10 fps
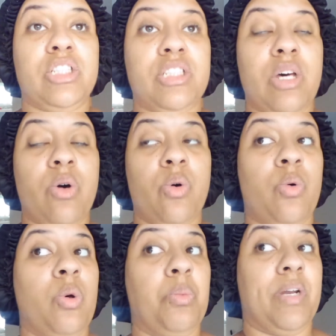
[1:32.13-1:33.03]

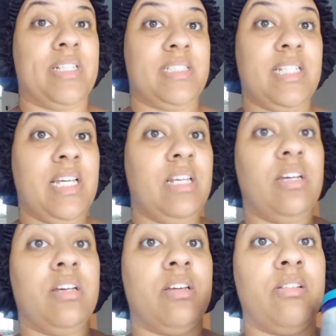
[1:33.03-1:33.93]
So, when I seen
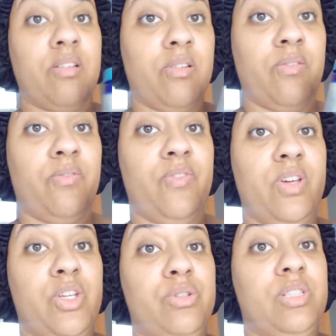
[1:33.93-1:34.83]

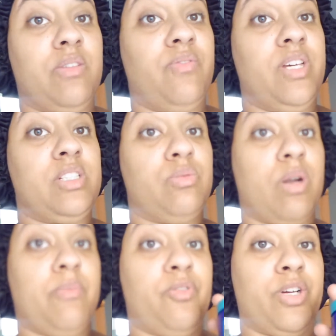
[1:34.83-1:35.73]
using Vicks
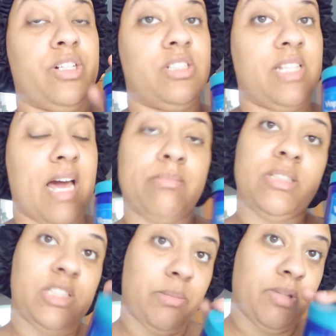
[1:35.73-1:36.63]
rub for your scalp
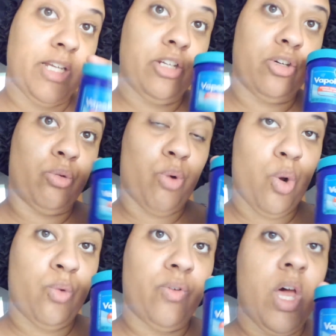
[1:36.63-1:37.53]
to stimulate your
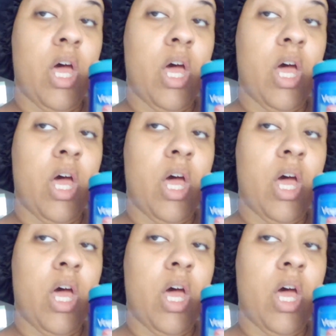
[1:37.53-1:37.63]
growth,